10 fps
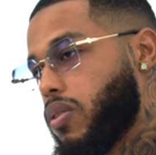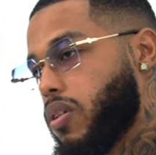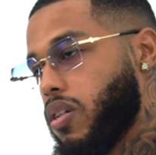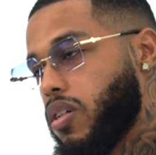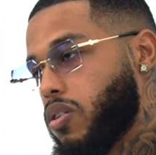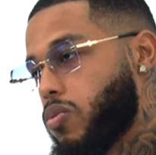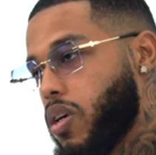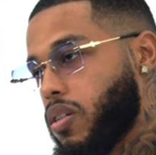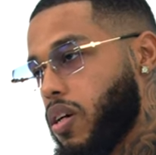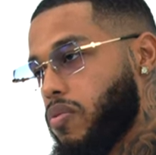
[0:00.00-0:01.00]
And then just
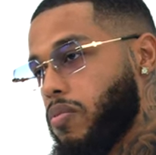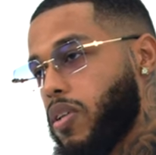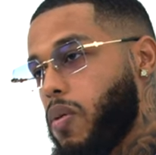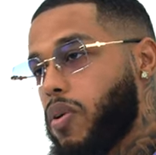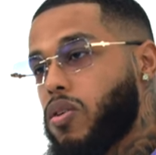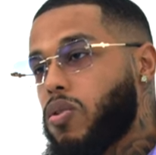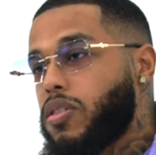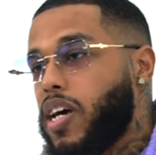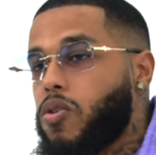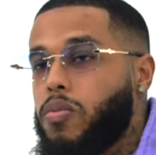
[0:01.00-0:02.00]
worked up from there. I went and got
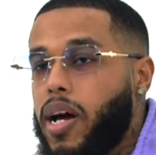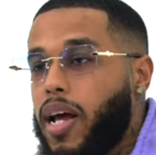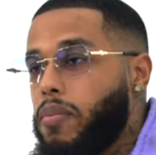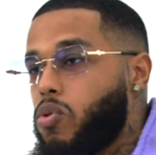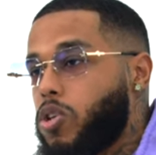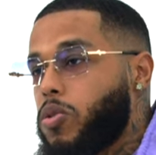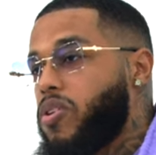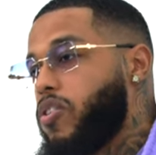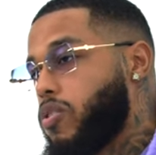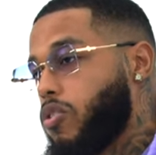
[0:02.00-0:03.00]
tatted by like more
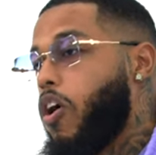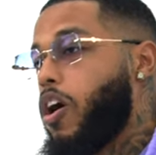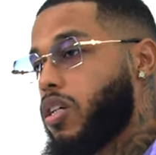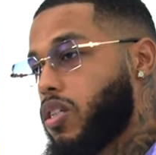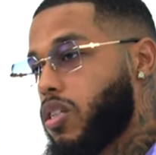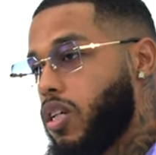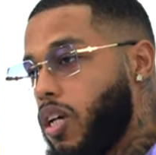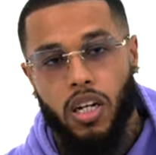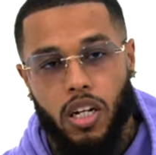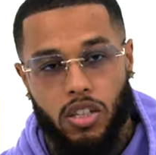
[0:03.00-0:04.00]
experienced artists.
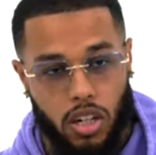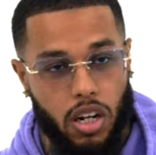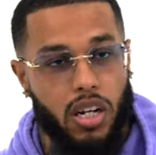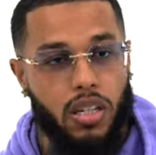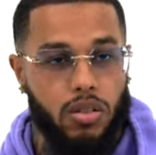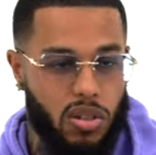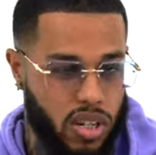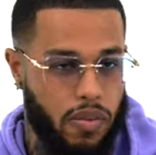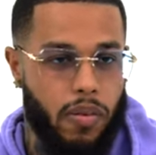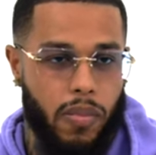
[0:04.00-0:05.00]
Yeah. To learn, so I
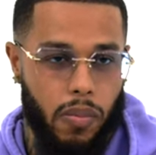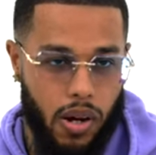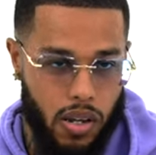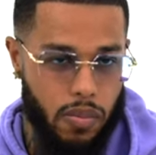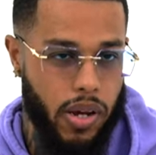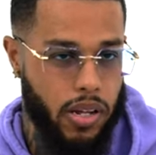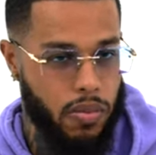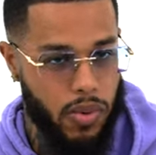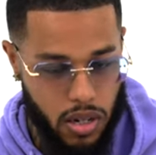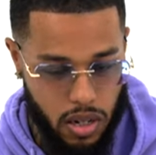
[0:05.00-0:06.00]
saved up my money, paid the
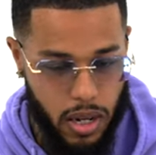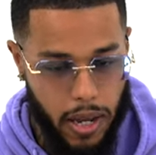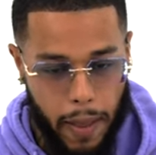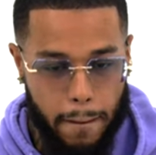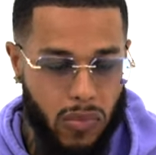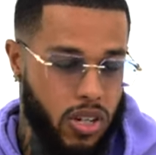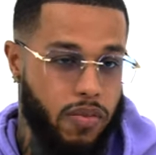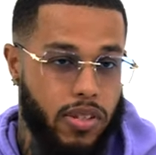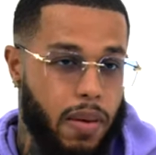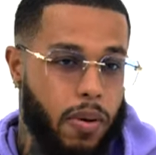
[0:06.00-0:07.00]
money. So
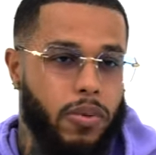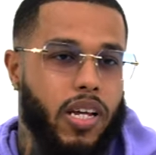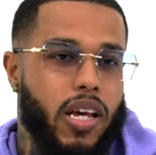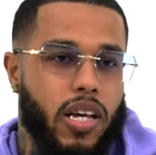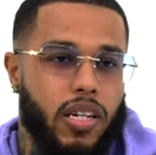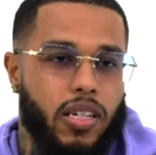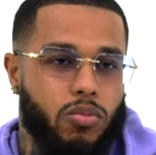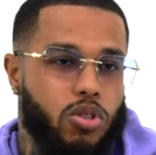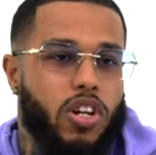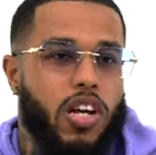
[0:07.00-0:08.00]
every time I'm there, I'm
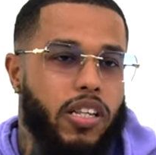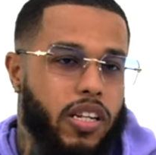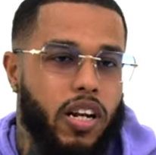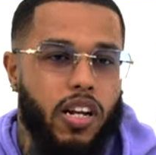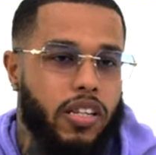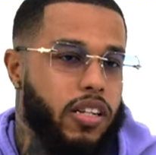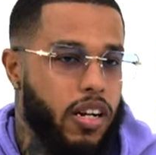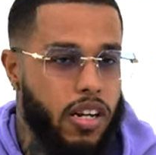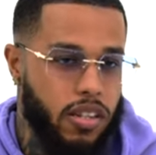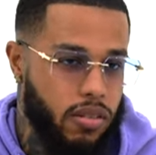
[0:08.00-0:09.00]
just learning and learning and
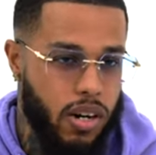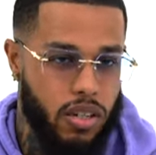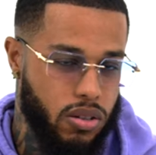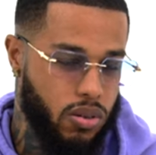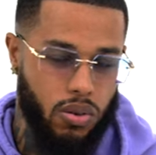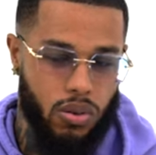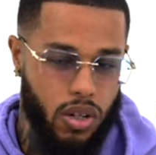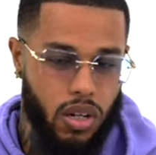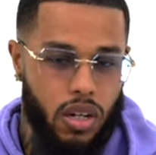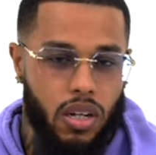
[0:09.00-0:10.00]
learning, right? So,
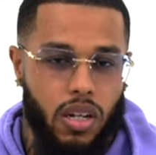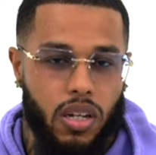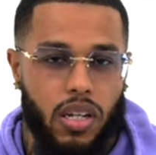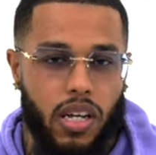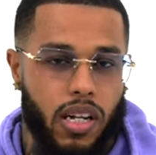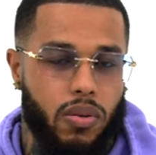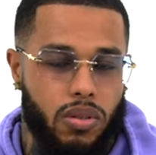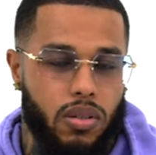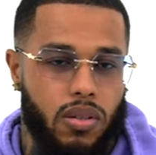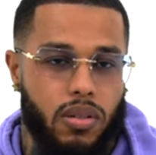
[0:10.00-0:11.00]
yeah, that
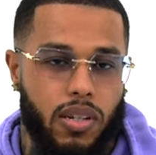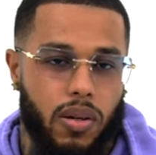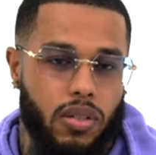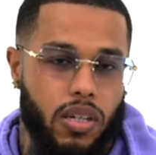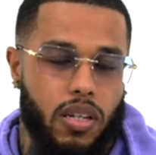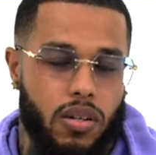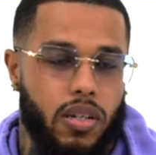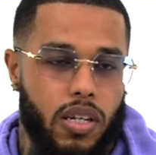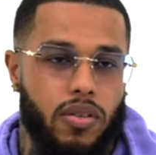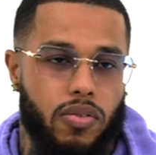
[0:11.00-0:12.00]
was that was the key
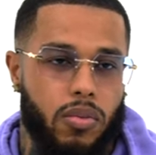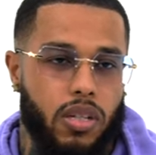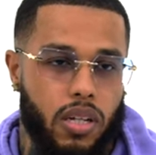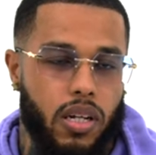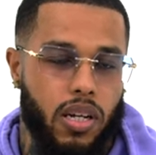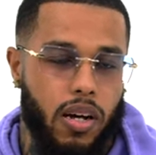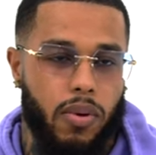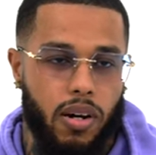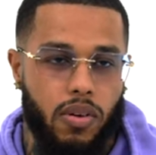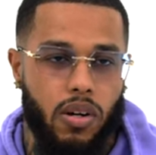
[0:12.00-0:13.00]
key for me to get to
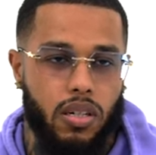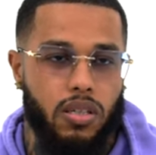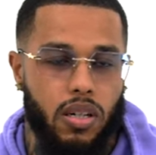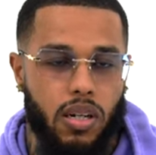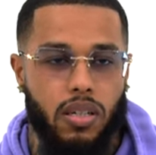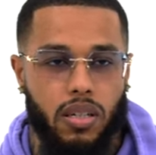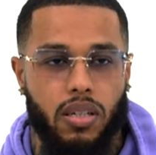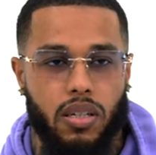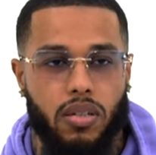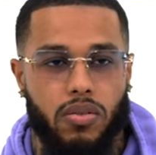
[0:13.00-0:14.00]
about what I used to learn.
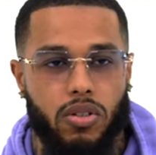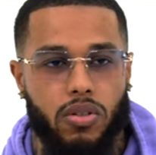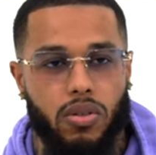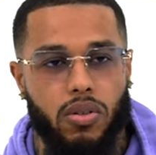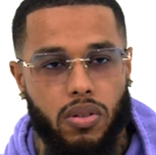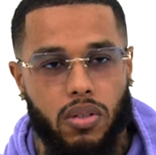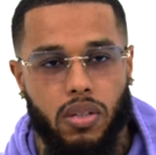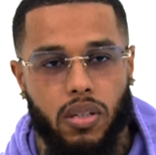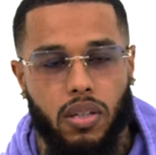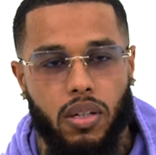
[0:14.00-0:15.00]
That's good, yeah.
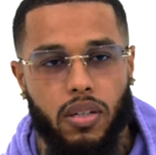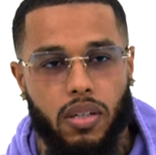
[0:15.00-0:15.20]
Yeah.